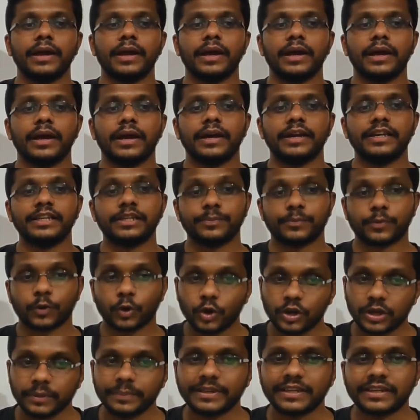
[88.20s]
It
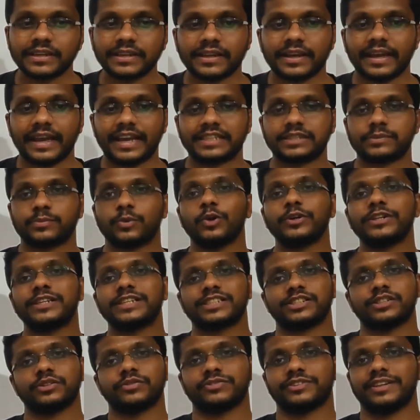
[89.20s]
prohibits
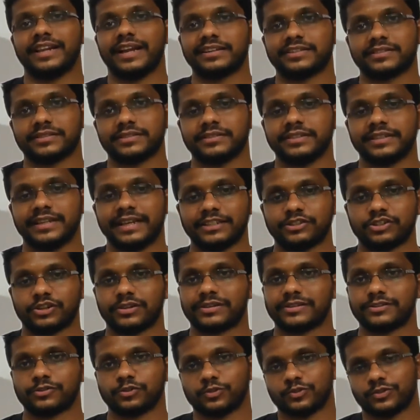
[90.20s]
exploitation of
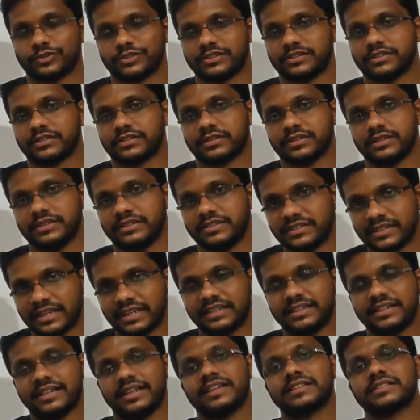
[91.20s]
natural resources.
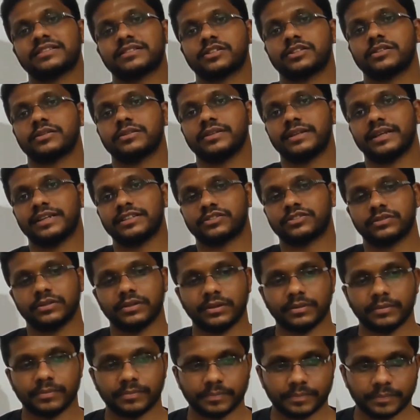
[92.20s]
Inside the
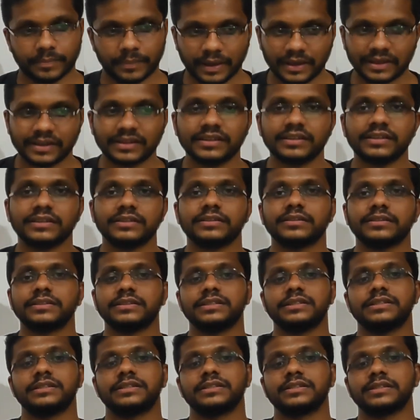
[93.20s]
national park,
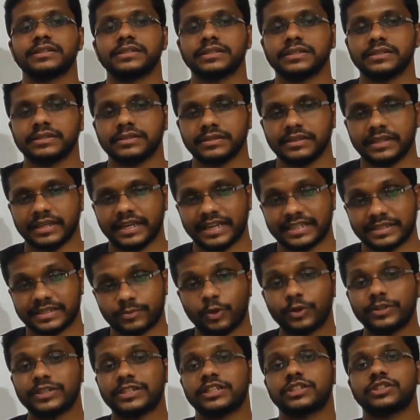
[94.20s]
the
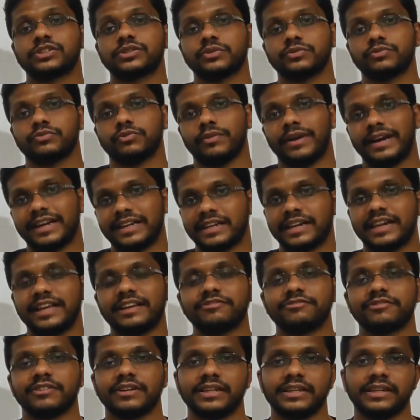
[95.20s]
exploitation of
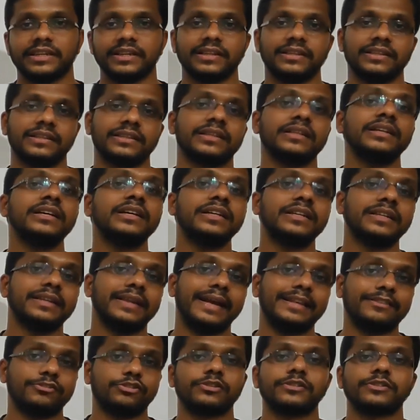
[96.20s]
wildlife and other
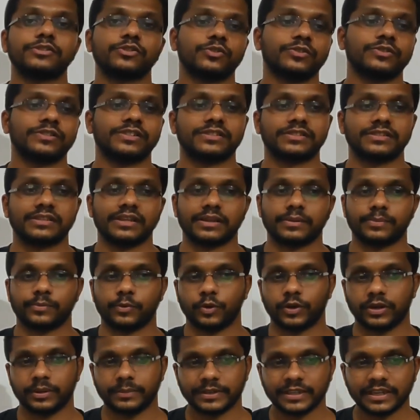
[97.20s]
natural resources are
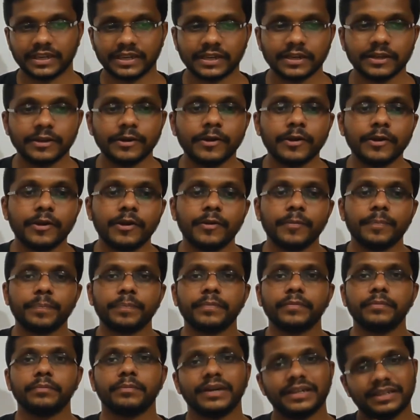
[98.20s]
prohibited.
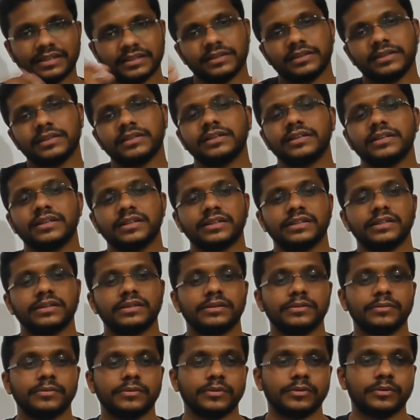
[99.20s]
But
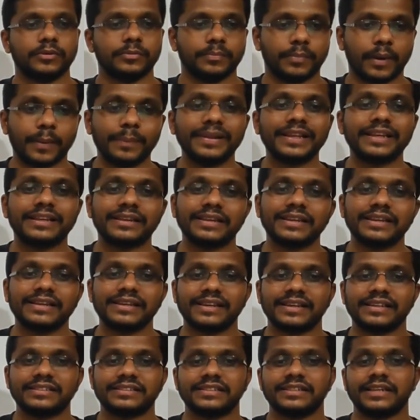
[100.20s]
public
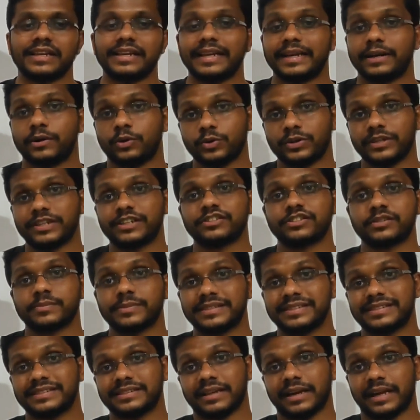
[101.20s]
recreation and ecotourism
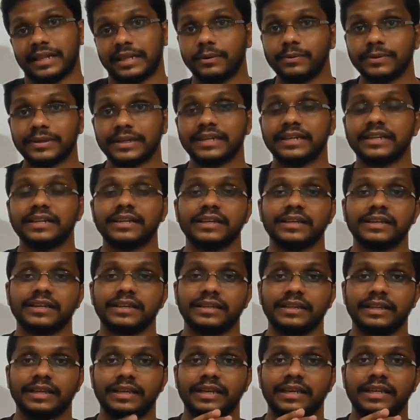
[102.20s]
is allowed
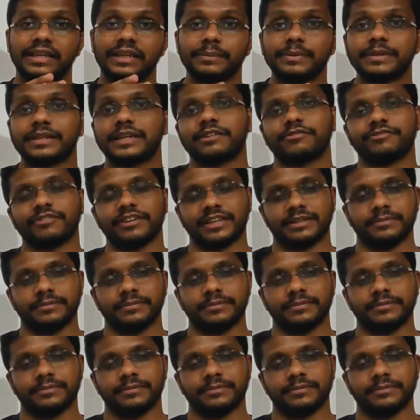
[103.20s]
in a limited way.